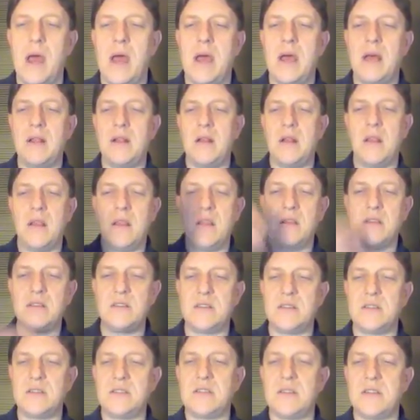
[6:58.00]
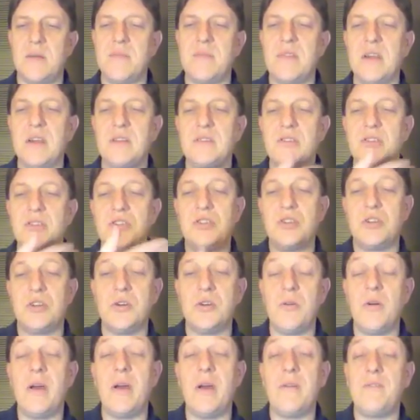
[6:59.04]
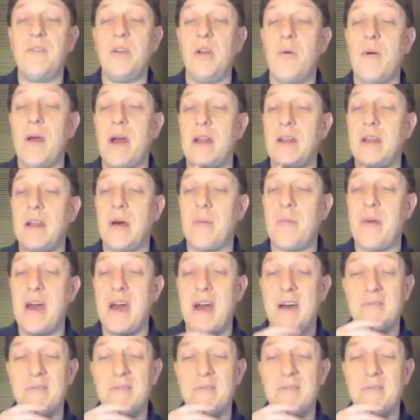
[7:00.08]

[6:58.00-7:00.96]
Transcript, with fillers: And this is something to do if you end up